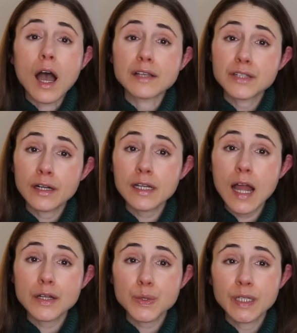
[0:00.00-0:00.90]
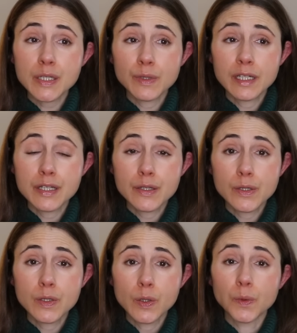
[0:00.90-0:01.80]
I started out
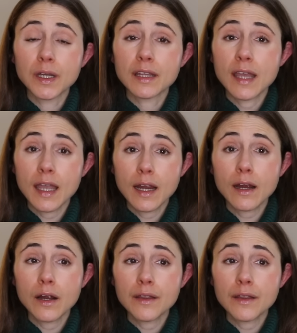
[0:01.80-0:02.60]
2022 with hair